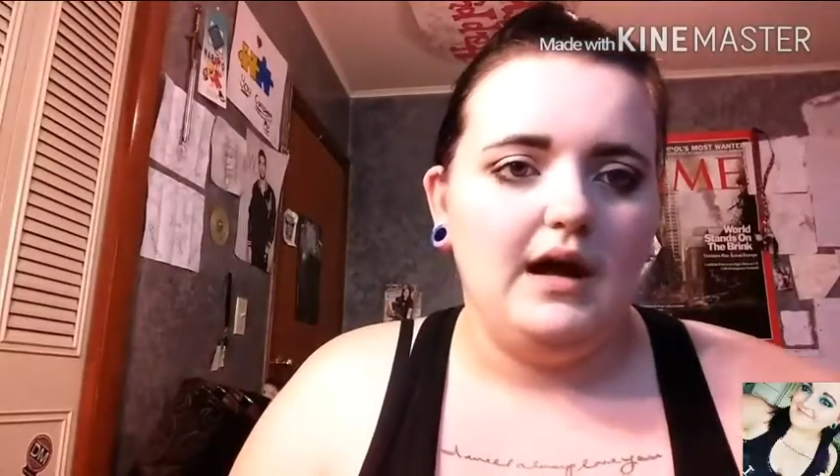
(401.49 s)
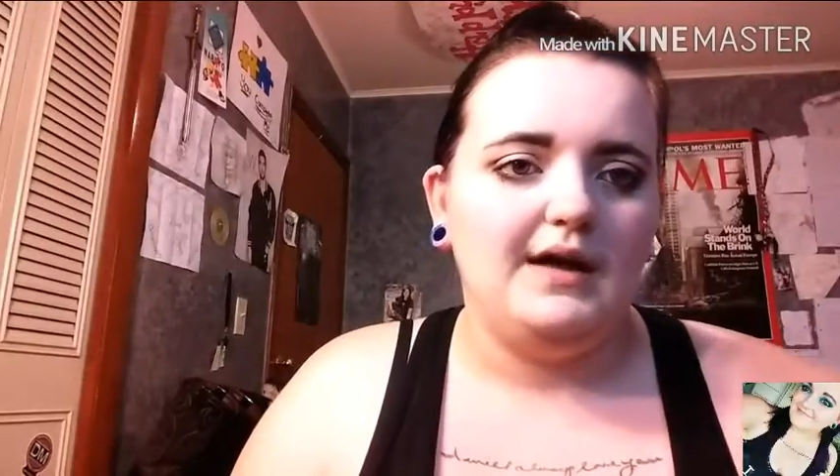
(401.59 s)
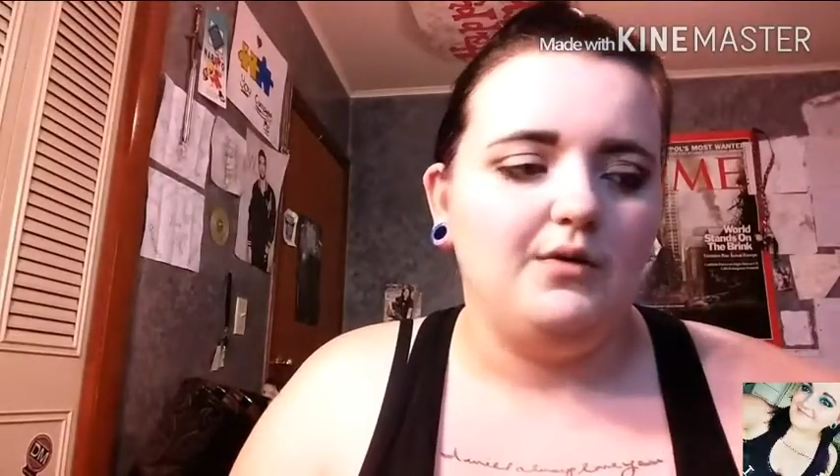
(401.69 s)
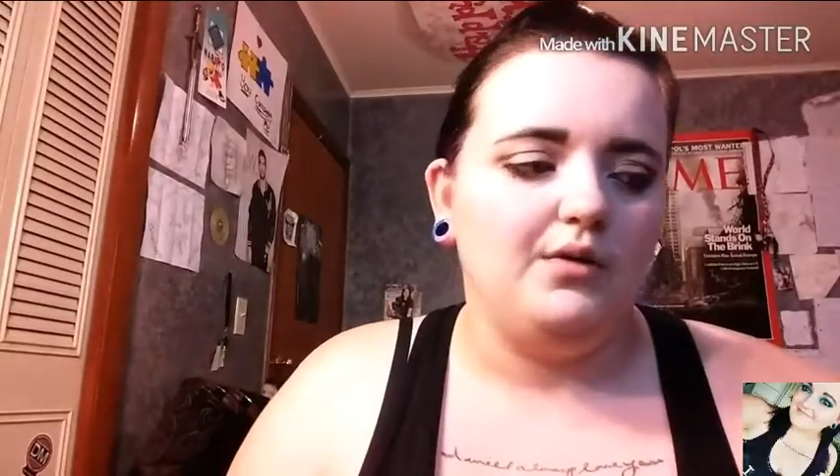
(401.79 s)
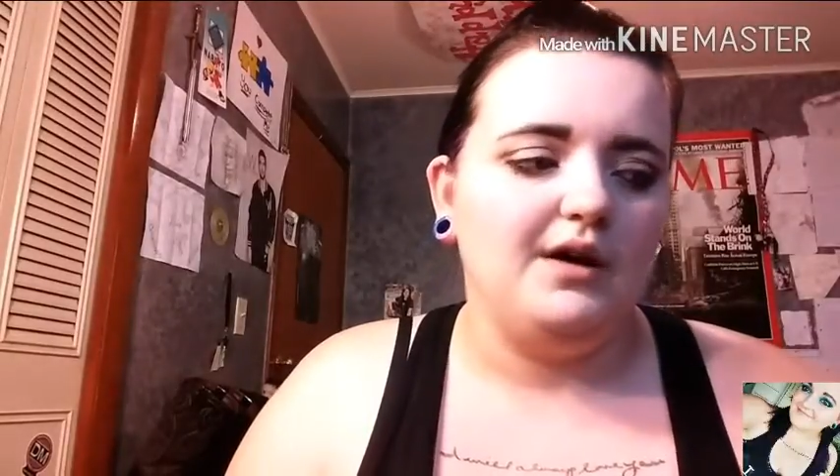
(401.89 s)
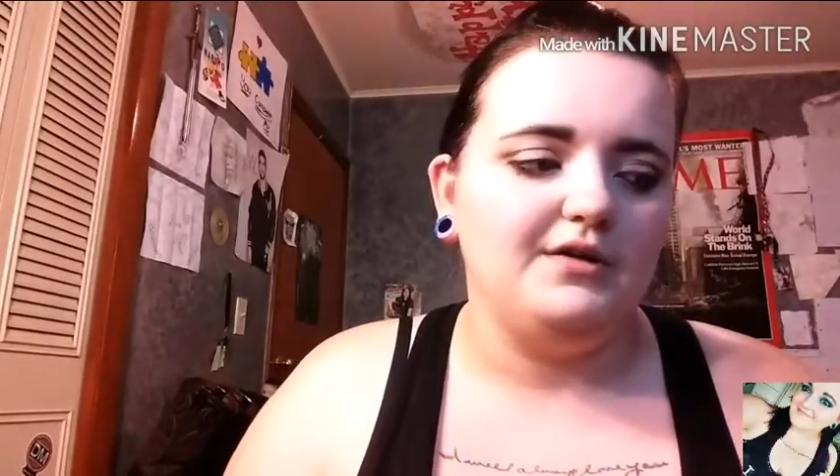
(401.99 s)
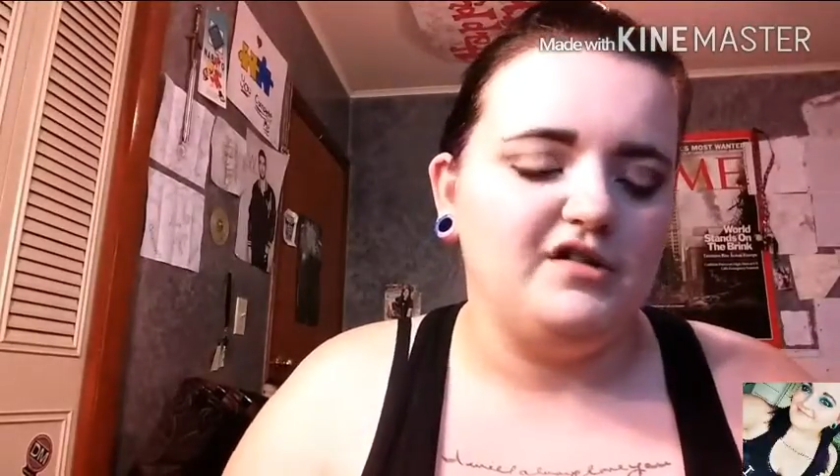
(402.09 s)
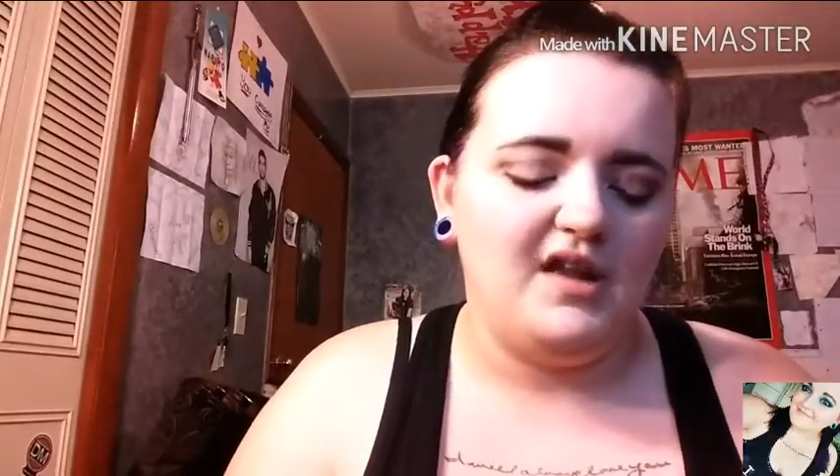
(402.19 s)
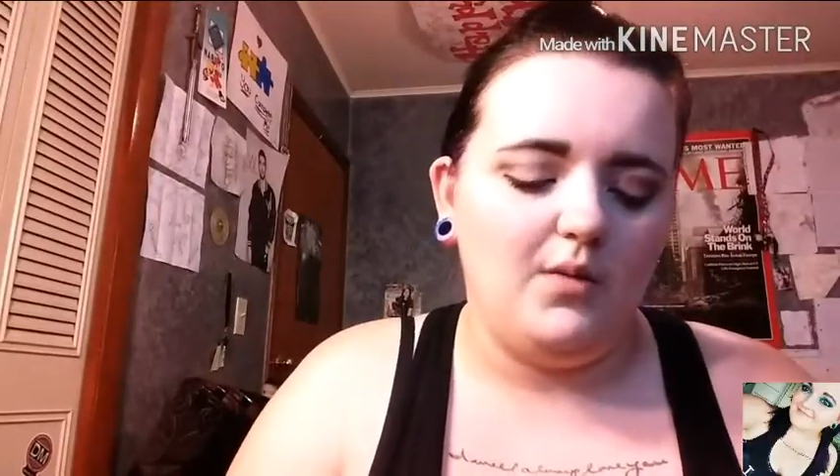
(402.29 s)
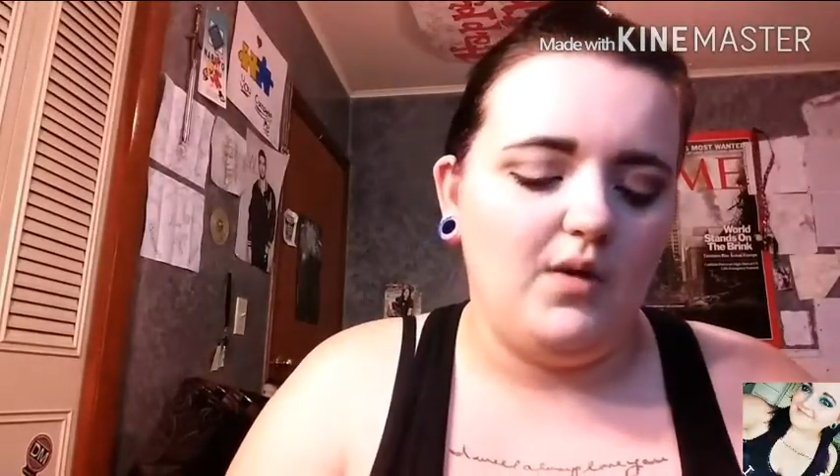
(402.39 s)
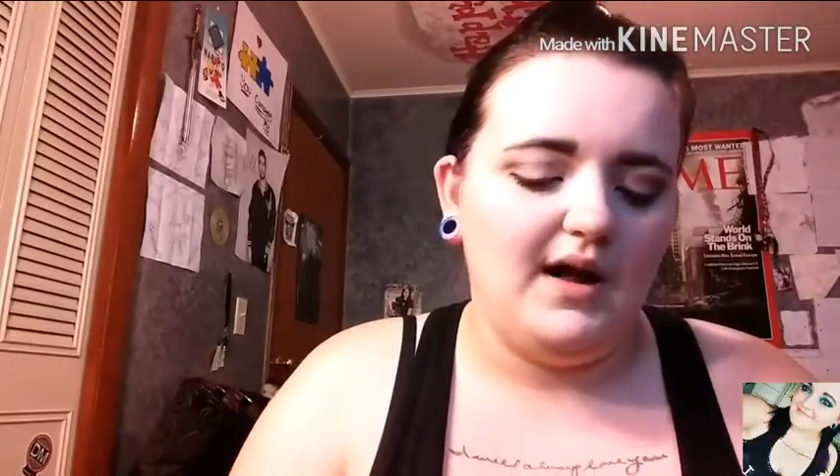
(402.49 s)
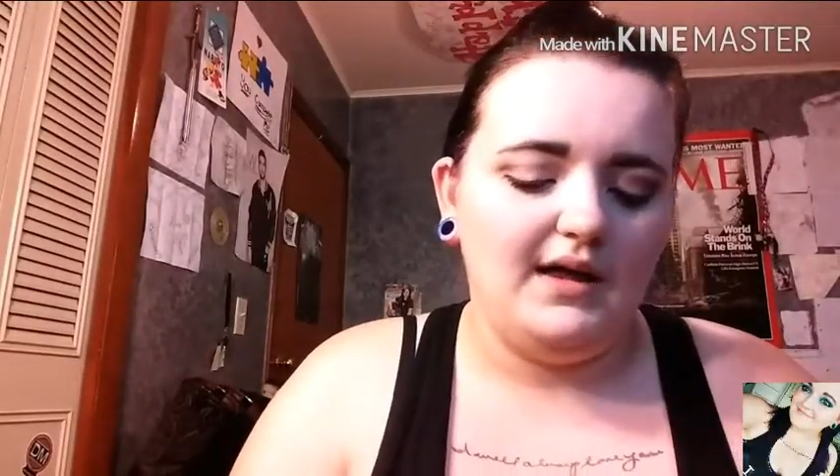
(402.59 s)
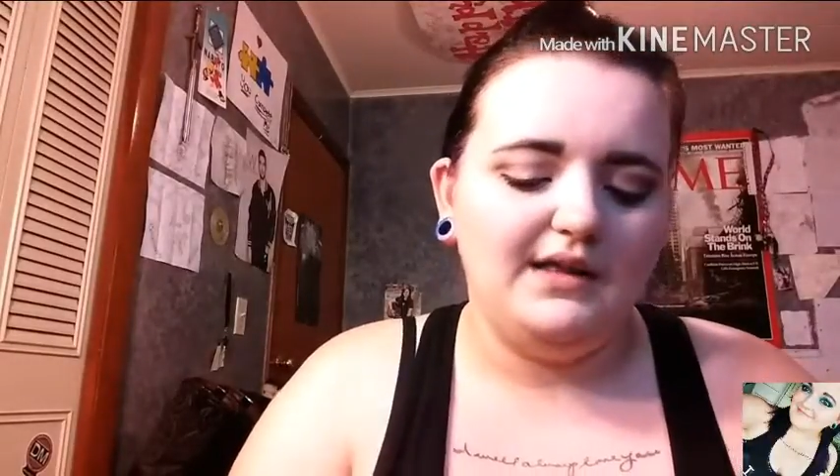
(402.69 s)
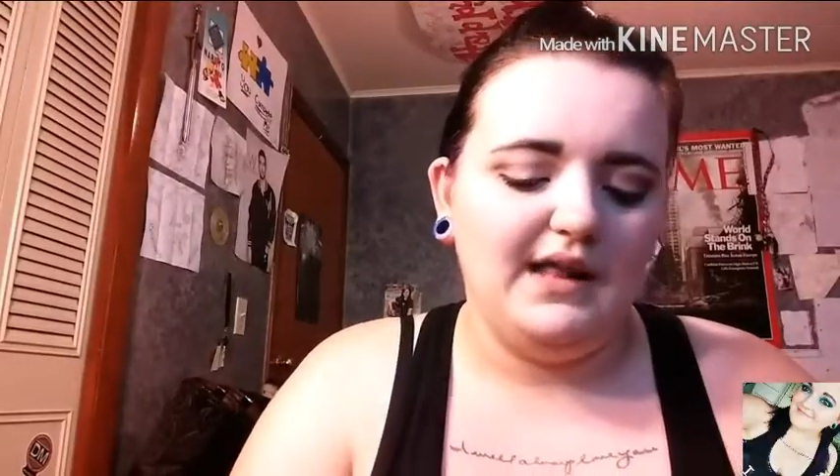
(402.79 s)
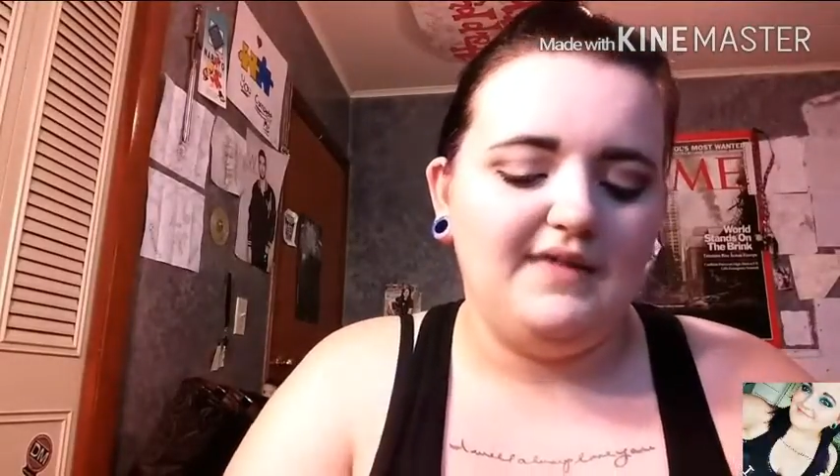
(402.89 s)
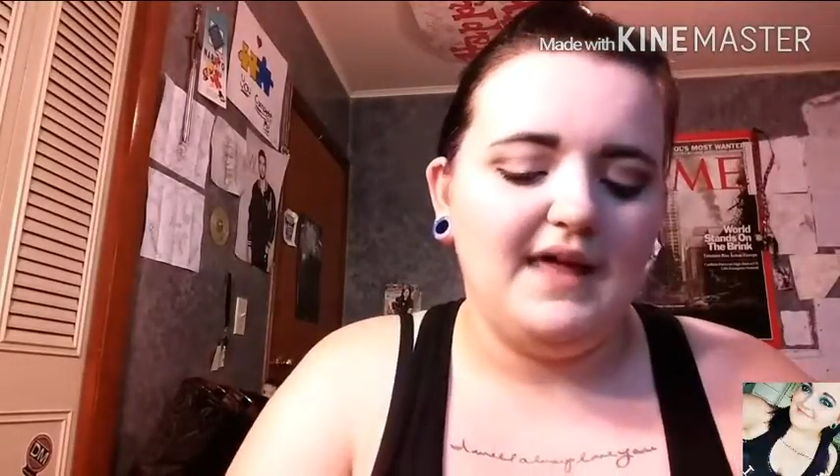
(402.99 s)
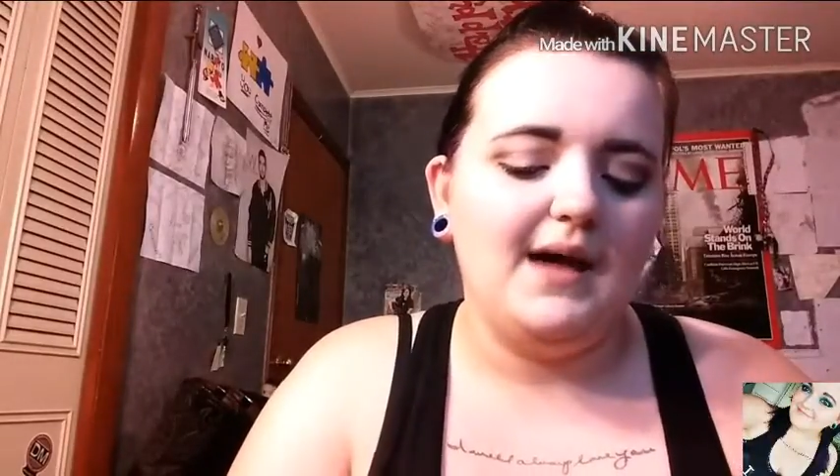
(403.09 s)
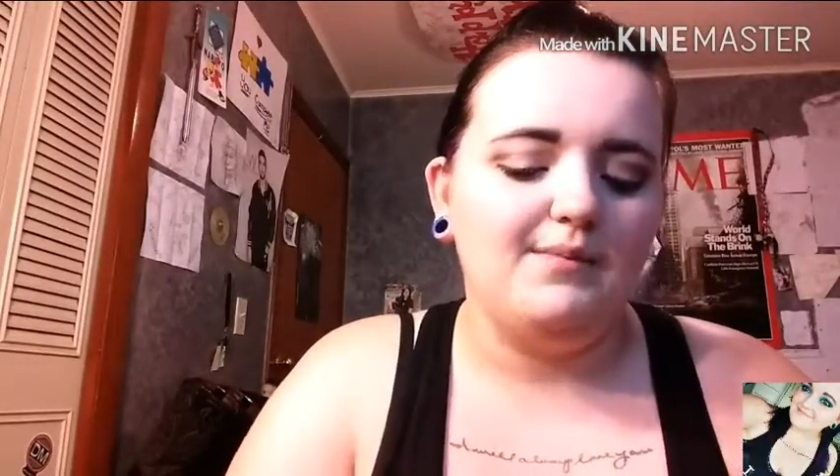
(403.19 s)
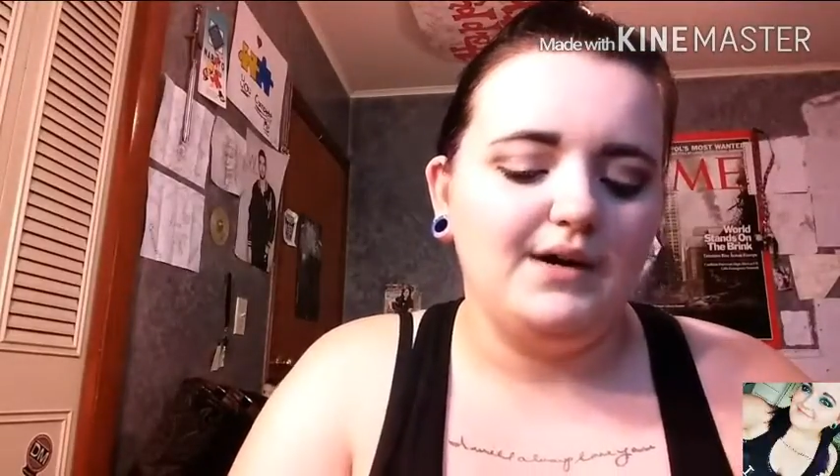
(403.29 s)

I don't understand why it's like that,